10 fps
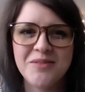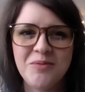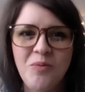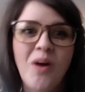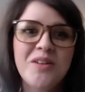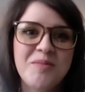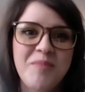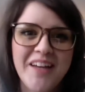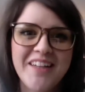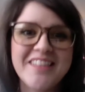want to
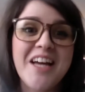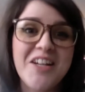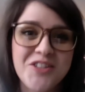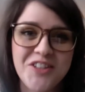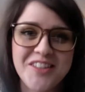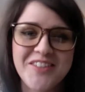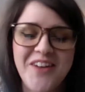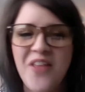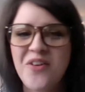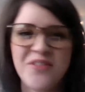make intentionally,
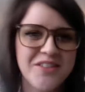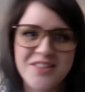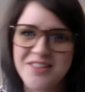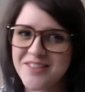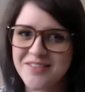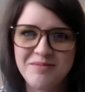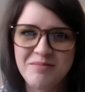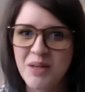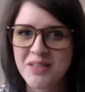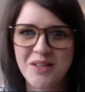rather than just
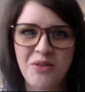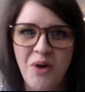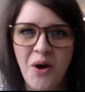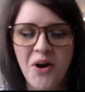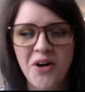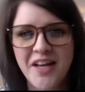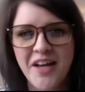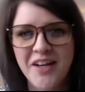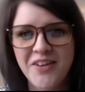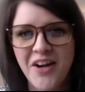buzzing throughout our
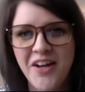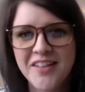day, right?